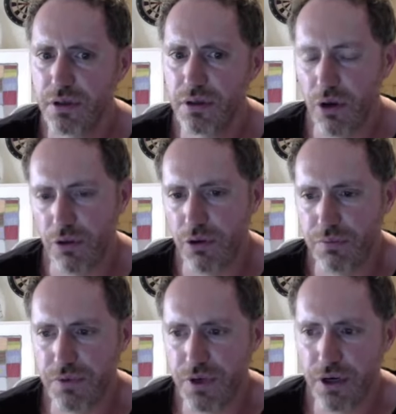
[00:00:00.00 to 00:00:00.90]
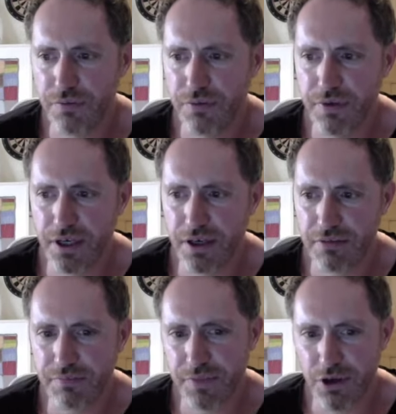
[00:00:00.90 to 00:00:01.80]
Although, the kind of
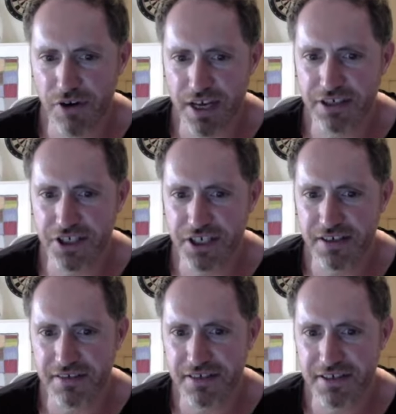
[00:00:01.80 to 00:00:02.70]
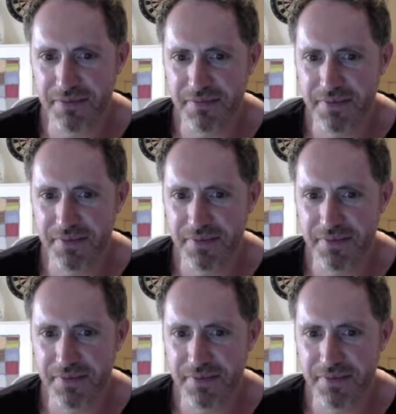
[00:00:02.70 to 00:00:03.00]
chlorinated chickens this time.